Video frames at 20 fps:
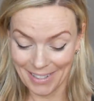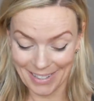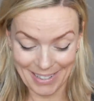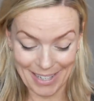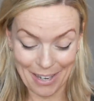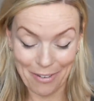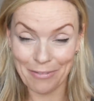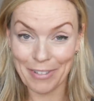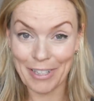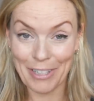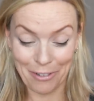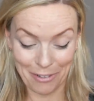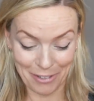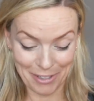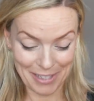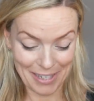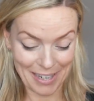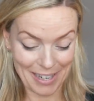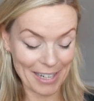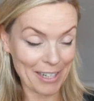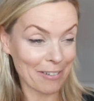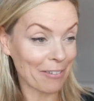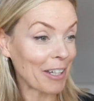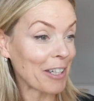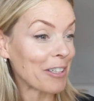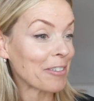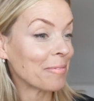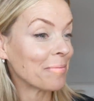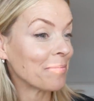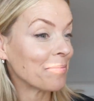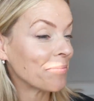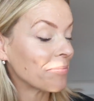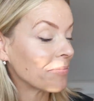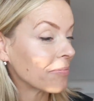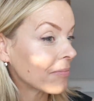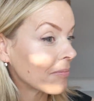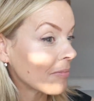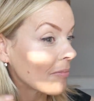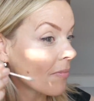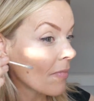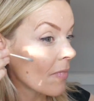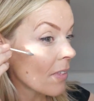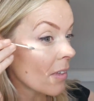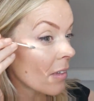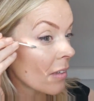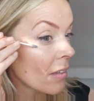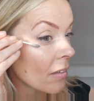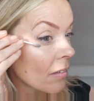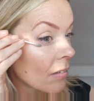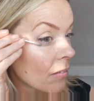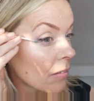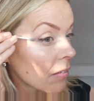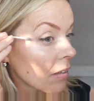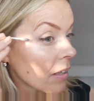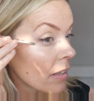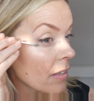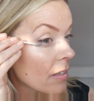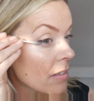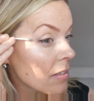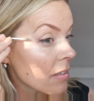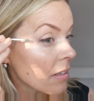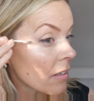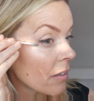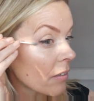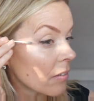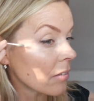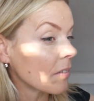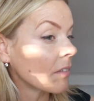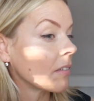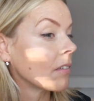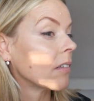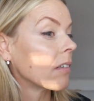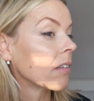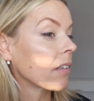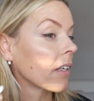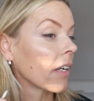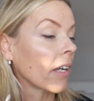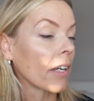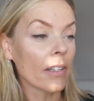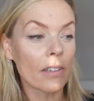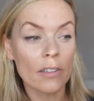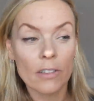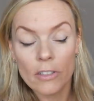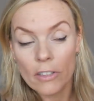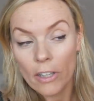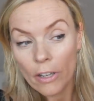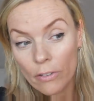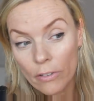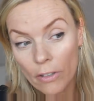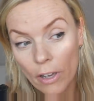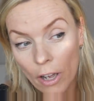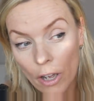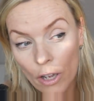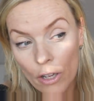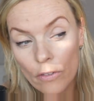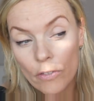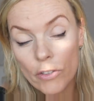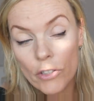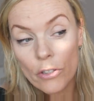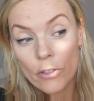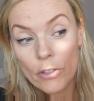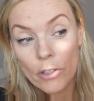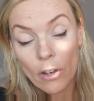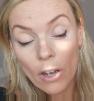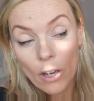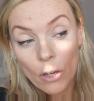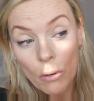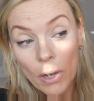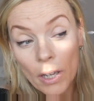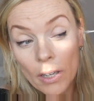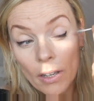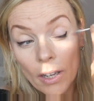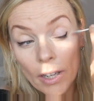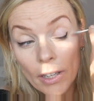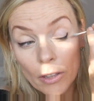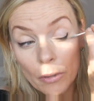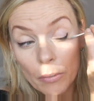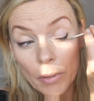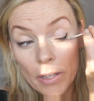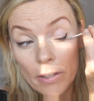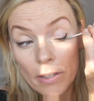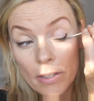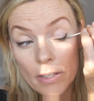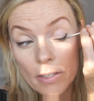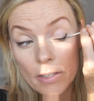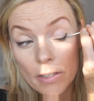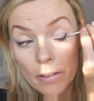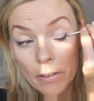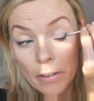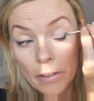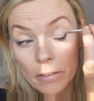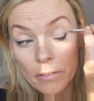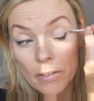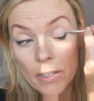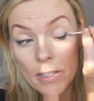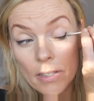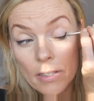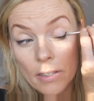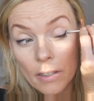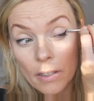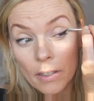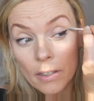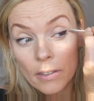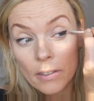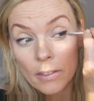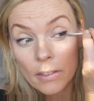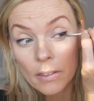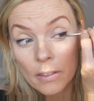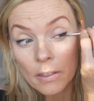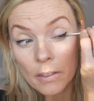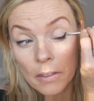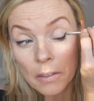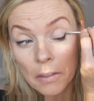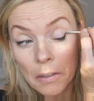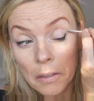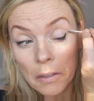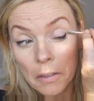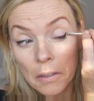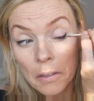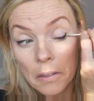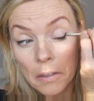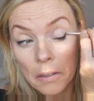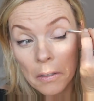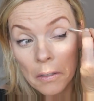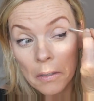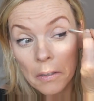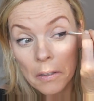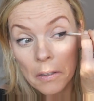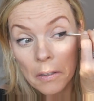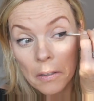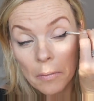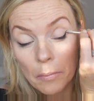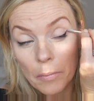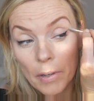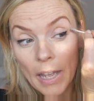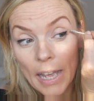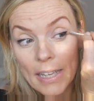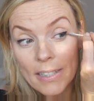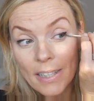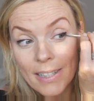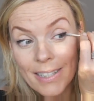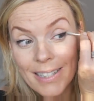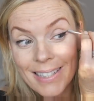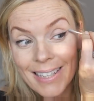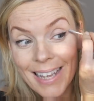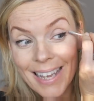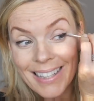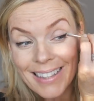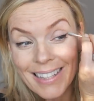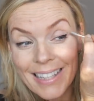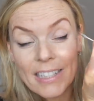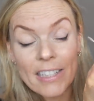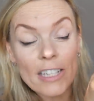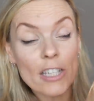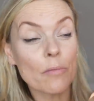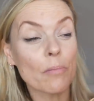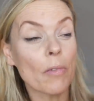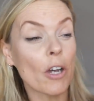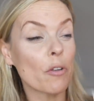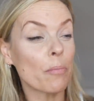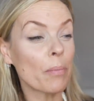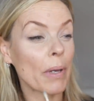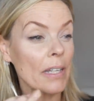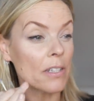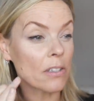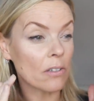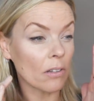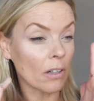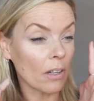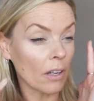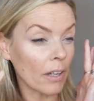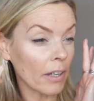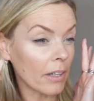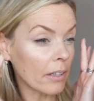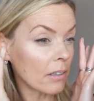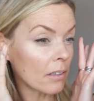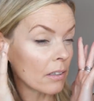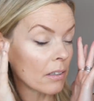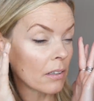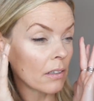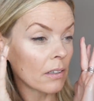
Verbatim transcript: Definitely not today, anyway. Right, so, okay. Don't overdo the eye. I quite like the way this is going on this side. But as I said, this is my better eye.